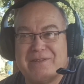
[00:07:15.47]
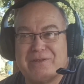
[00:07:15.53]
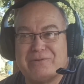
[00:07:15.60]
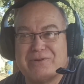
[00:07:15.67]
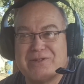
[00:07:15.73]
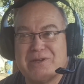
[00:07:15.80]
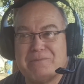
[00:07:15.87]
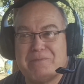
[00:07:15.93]

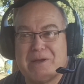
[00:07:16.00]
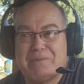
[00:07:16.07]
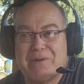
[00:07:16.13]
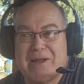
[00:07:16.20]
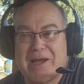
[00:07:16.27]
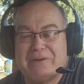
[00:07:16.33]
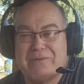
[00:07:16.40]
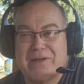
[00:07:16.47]
There are some
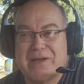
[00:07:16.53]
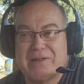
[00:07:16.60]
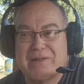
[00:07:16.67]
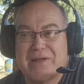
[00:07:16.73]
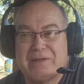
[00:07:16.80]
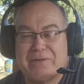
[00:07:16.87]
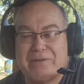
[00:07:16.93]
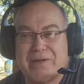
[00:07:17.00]
people out there
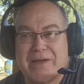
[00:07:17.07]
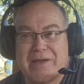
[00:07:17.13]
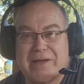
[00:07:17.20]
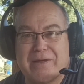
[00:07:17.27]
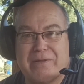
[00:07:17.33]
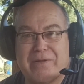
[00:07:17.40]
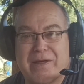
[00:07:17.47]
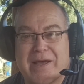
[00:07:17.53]
that
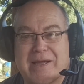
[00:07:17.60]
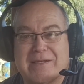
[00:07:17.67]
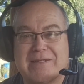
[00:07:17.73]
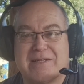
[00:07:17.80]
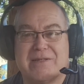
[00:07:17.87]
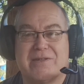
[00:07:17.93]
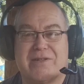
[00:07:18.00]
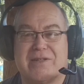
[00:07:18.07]
think
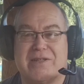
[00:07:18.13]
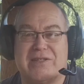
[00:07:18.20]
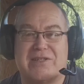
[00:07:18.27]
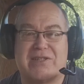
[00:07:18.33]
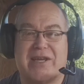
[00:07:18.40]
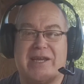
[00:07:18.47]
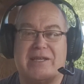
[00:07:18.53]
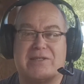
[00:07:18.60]
that the
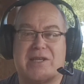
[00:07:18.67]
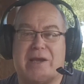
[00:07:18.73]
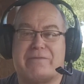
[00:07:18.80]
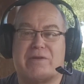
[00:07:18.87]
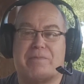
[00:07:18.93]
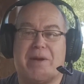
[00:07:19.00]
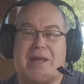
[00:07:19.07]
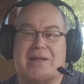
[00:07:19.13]
scales
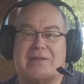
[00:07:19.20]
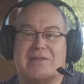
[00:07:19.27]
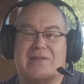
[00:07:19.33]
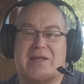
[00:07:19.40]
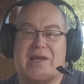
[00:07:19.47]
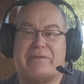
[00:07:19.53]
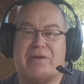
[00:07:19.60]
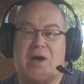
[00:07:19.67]
have to
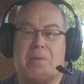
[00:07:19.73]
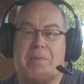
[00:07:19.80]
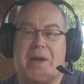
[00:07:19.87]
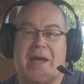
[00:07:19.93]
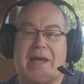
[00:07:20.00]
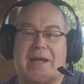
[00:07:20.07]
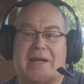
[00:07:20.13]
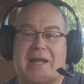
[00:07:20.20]
balance, that if I'm
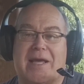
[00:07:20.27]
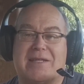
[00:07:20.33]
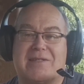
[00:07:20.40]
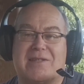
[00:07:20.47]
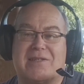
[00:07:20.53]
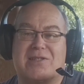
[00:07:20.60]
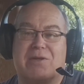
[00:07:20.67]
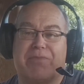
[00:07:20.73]
paying
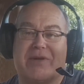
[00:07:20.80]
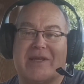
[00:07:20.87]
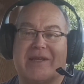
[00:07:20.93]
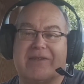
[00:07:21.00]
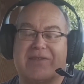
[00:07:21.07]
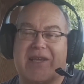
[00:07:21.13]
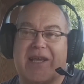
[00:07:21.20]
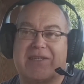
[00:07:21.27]
less, then
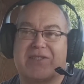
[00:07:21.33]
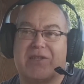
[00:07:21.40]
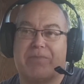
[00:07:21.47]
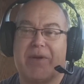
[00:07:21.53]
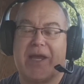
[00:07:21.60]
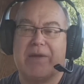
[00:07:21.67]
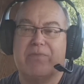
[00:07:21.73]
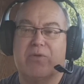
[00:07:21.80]
somebody else has
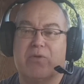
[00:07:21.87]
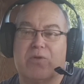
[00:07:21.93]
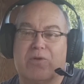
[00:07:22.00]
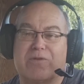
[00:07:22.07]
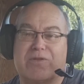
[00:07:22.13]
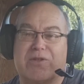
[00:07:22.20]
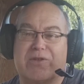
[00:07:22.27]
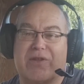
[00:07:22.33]
to pay
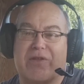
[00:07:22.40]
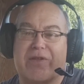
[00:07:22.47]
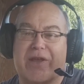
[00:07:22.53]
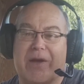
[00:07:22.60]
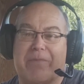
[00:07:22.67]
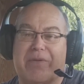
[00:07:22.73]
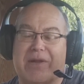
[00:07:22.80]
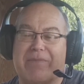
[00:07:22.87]
more so that
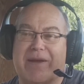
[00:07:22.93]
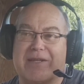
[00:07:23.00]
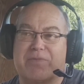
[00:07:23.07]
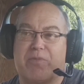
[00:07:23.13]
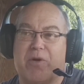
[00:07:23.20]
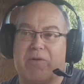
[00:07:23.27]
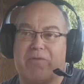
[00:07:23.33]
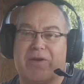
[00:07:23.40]
the company
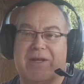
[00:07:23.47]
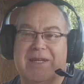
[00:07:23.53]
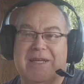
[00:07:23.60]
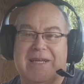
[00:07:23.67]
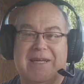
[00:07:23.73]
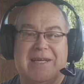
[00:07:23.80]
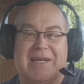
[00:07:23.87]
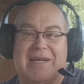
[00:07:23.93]
makes profit.
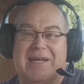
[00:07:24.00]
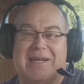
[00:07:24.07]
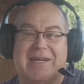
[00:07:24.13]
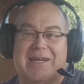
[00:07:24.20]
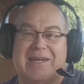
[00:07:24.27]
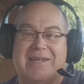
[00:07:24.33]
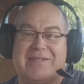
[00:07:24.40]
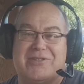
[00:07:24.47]

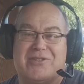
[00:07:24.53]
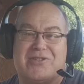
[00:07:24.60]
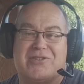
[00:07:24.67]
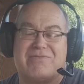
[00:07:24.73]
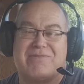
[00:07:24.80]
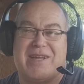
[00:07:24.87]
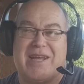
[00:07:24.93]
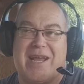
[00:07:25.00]
And
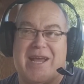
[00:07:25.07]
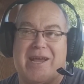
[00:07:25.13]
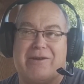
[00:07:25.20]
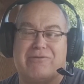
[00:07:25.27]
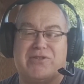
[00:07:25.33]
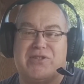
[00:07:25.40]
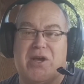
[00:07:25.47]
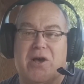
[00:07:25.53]
just
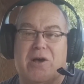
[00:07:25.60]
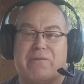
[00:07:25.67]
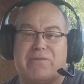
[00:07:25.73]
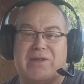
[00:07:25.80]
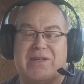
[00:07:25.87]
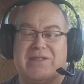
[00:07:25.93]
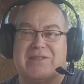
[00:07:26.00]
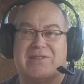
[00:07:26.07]
how
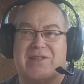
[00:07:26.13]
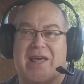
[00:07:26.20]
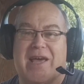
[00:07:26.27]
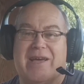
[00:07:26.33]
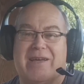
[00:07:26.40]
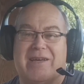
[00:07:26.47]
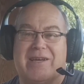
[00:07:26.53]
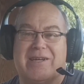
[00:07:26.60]
daft is
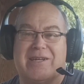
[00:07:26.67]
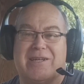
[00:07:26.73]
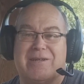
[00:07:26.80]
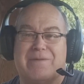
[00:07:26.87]
that?